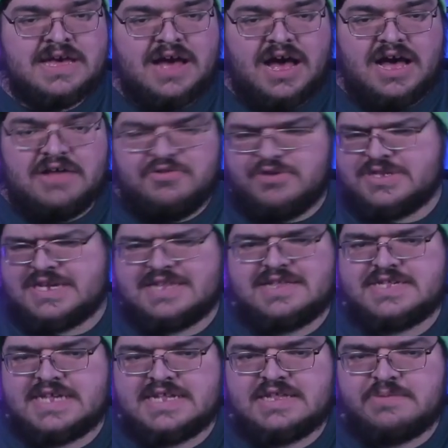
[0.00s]
It looks like they
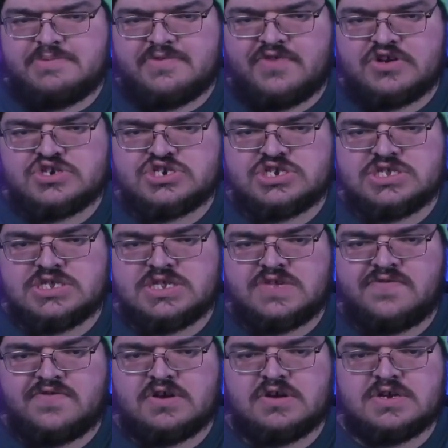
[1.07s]
synced up the versions
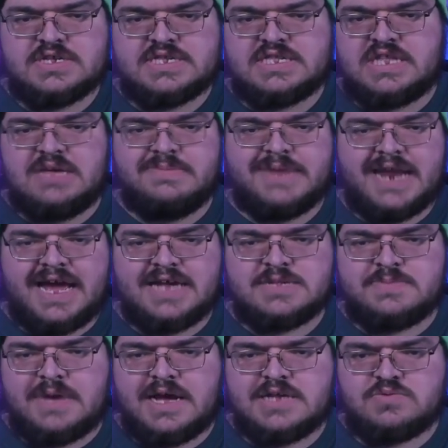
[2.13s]
for Steam and
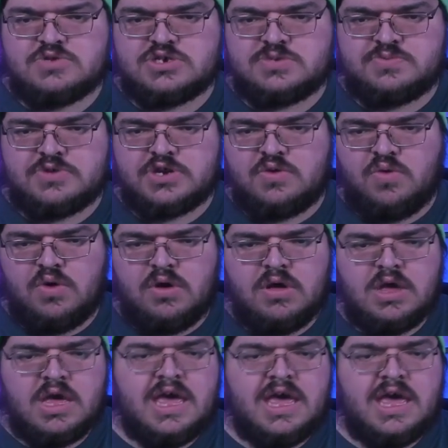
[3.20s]
Xbox, which is pretty cool.